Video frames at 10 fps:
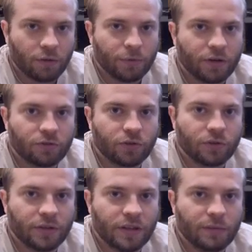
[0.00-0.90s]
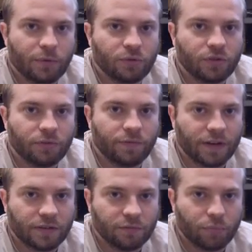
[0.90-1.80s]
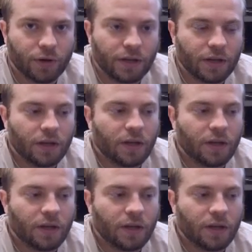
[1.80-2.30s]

but it is certainly the most effective brake.